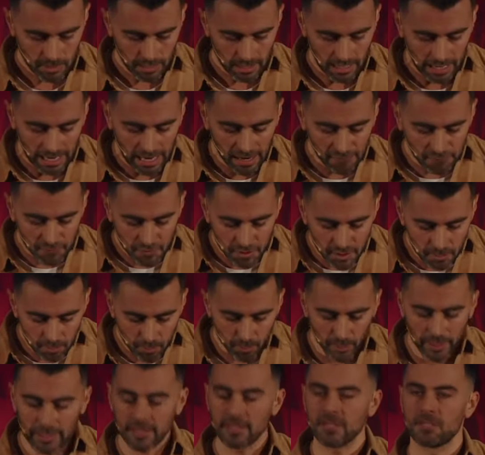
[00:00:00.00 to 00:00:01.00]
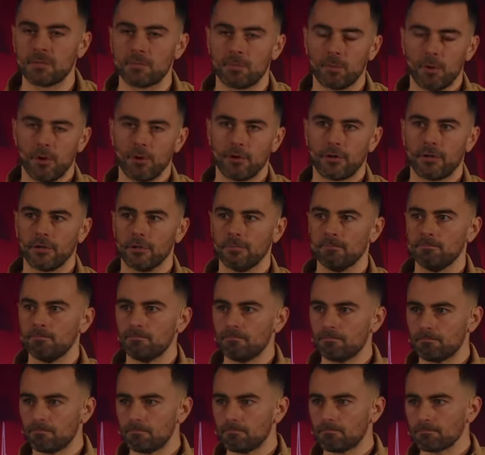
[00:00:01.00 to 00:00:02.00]
After the bread is broken,
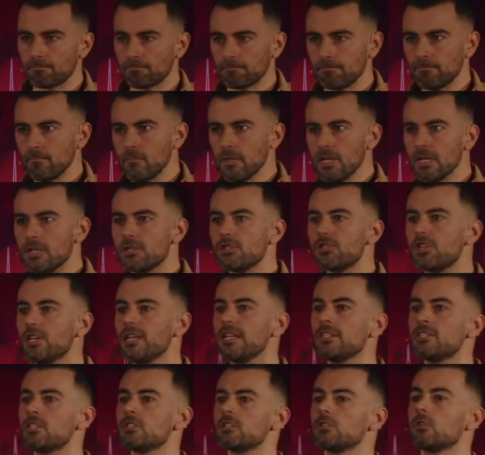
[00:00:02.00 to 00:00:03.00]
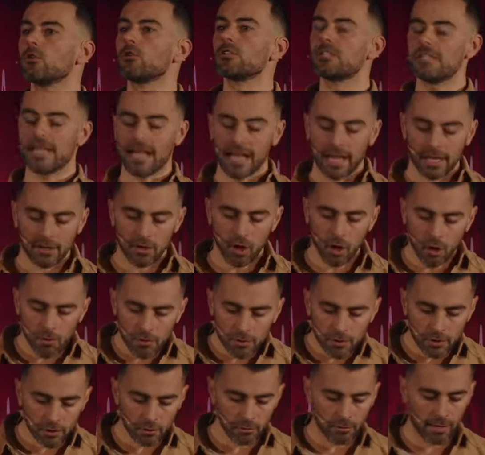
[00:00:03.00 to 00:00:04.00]
Jesus looks out
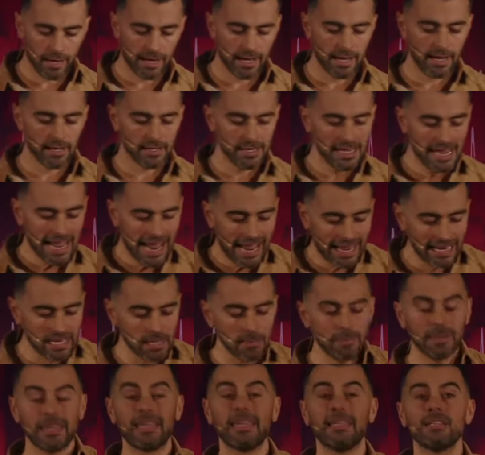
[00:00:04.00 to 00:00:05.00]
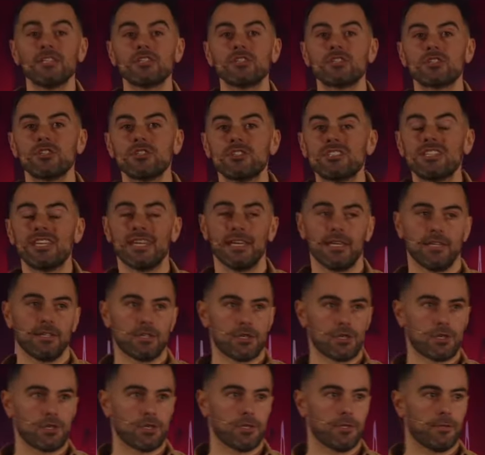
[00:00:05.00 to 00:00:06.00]
on the crowd and he begins to
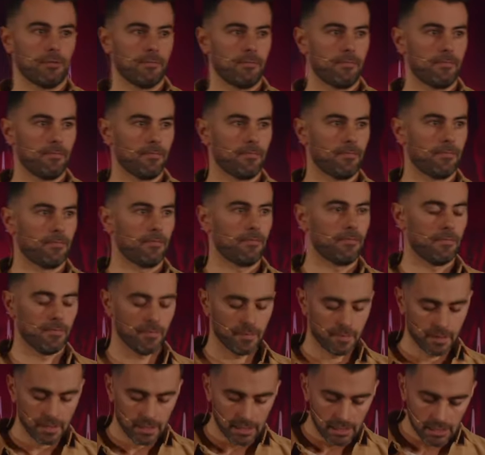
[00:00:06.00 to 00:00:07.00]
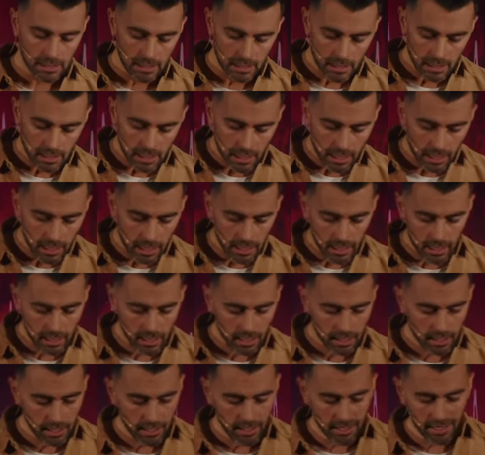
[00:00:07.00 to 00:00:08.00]
teach. Uh,
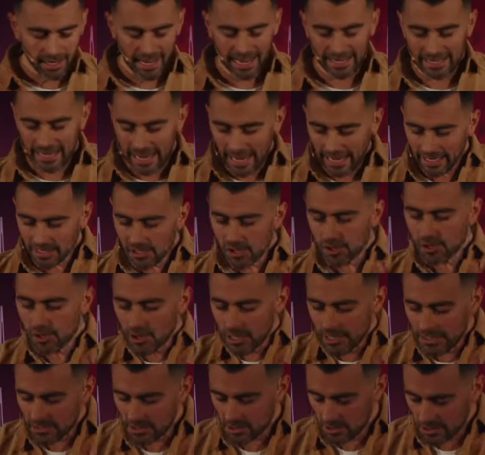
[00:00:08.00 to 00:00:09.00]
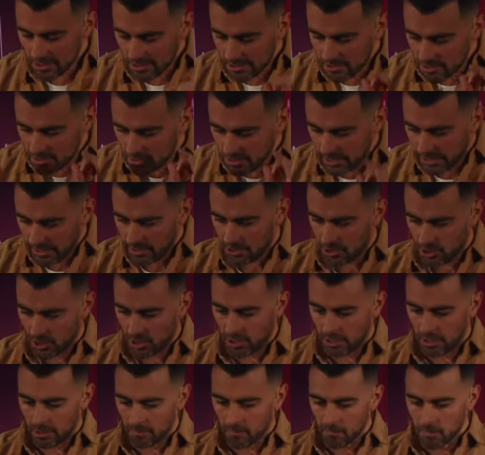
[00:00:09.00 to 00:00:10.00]
and as Jesus is
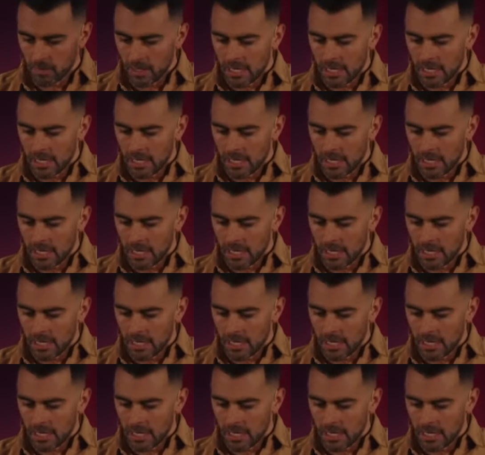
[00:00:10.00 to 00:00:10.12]
teaching,